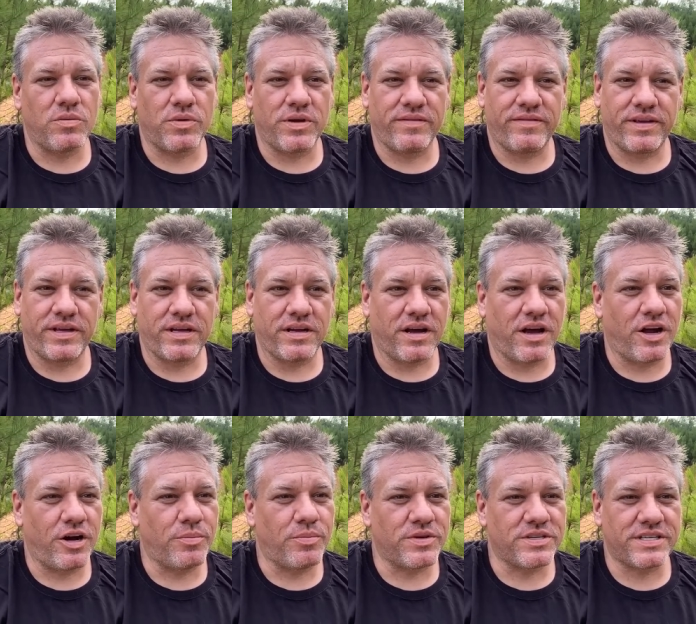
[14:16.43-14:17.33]
We've hit
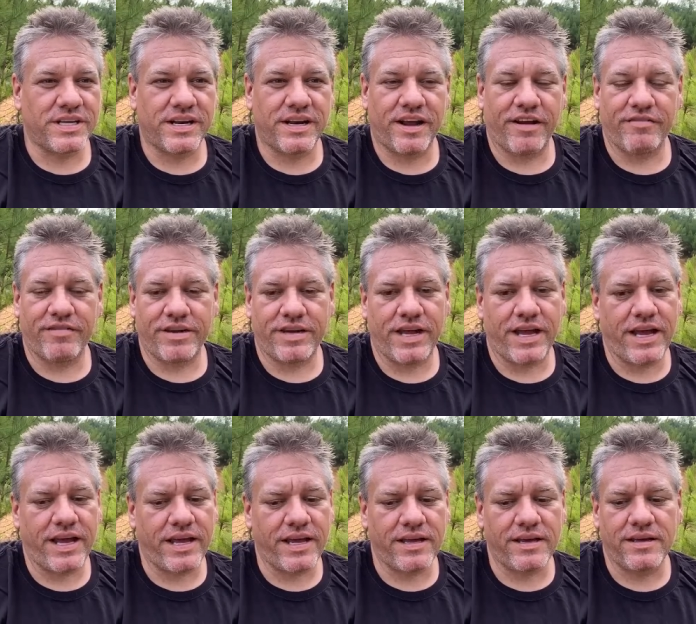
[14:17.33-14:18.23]
100% every
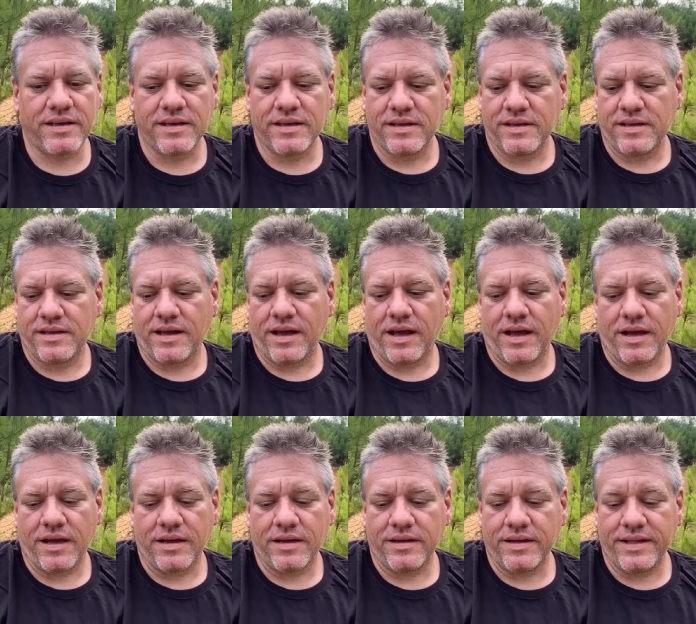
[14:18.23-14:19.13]
day
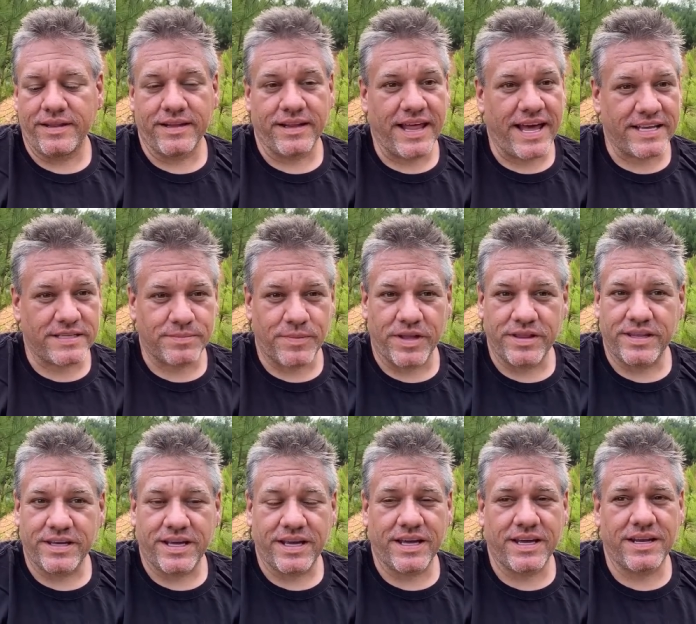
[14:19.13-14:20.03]
in the last month
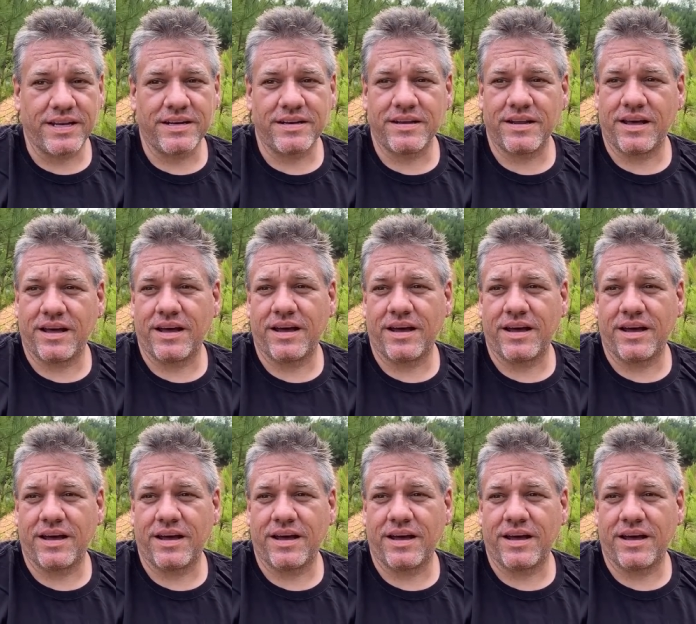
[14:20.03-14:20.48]
again.